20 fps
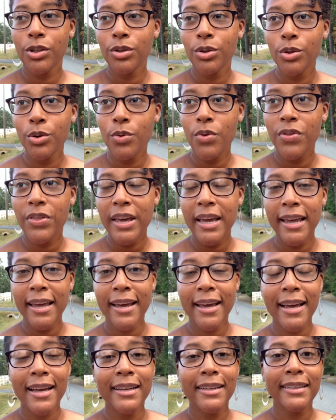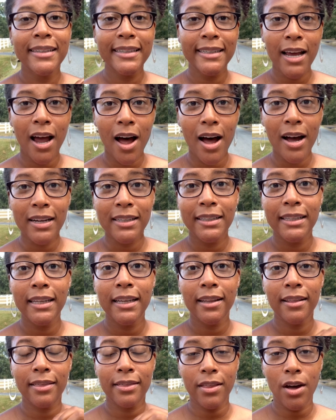to think
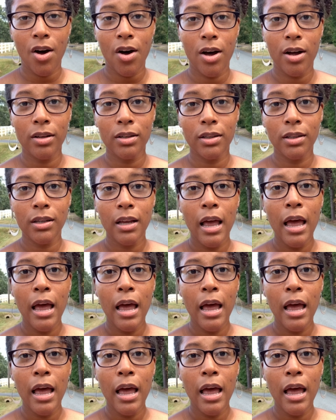toxic thoughts,